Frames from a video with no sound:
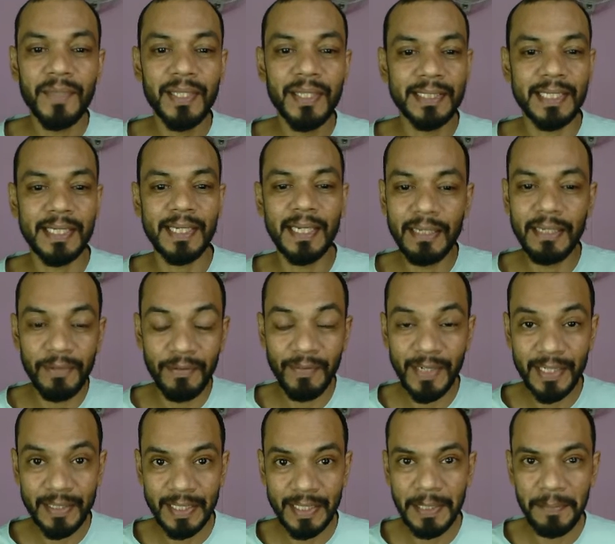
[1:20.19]
Secondly, we
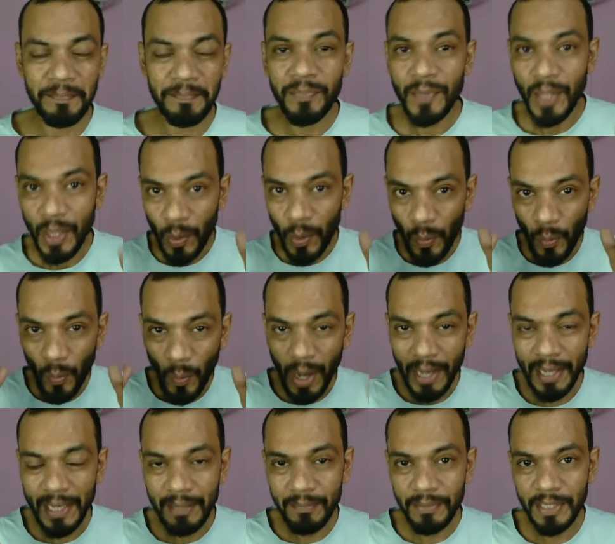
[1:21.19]
will theme.
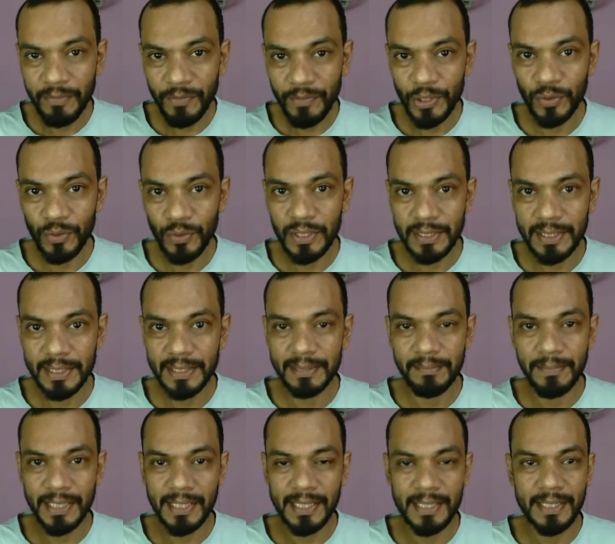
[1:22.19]
Why I'm giving you this is
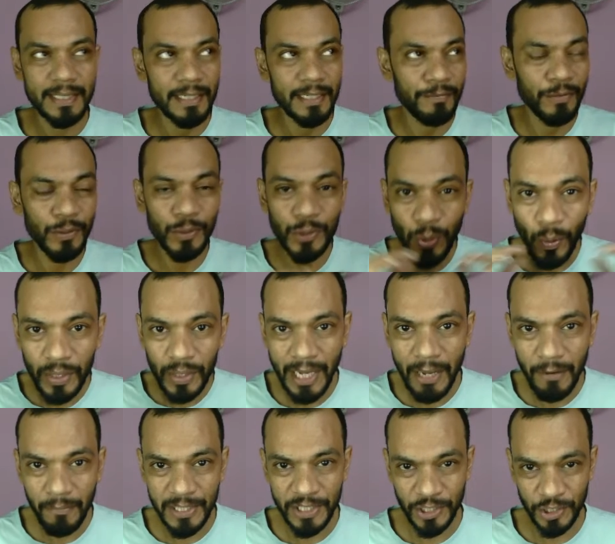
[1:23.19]
because if you don't
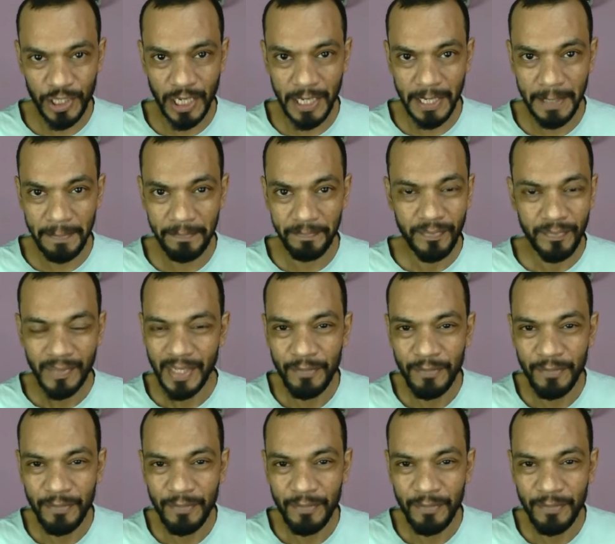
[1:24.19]
have much time,